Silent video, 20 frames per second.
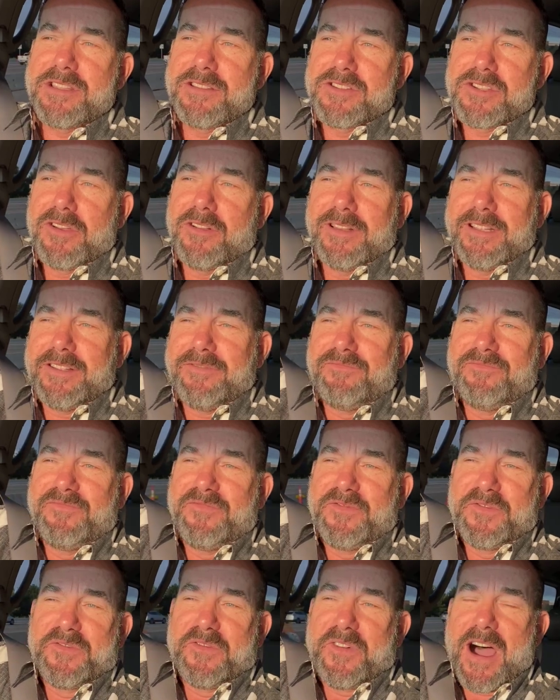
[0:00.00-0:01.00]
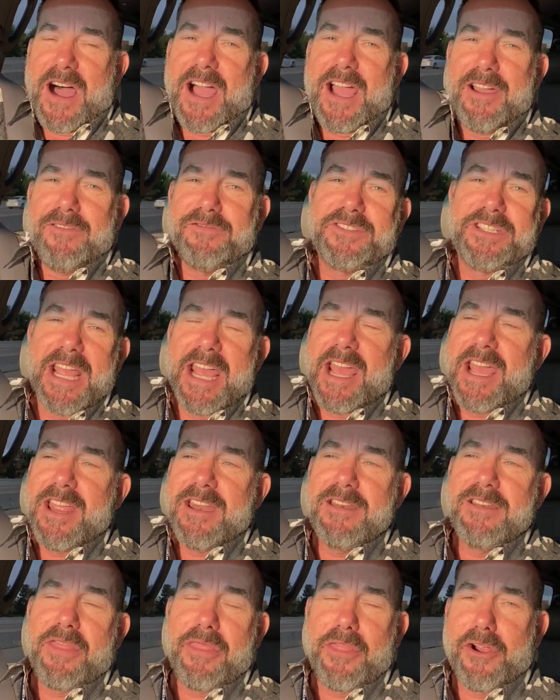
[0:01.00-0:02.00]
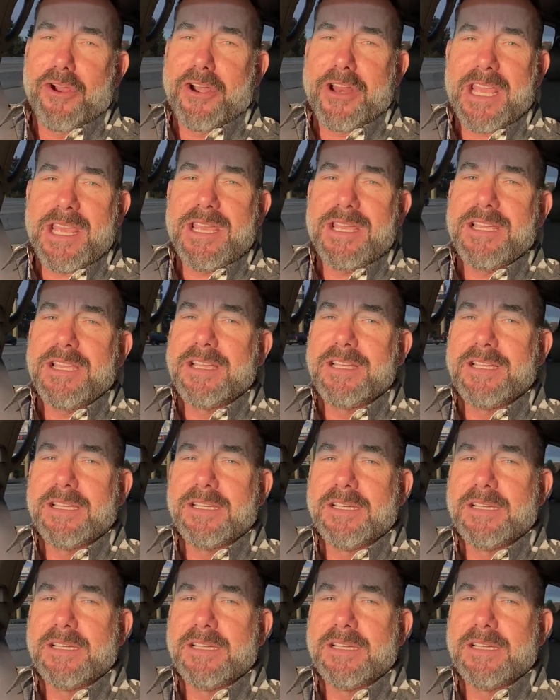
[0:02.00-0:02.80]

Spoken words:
is there's only 5, 10, 30.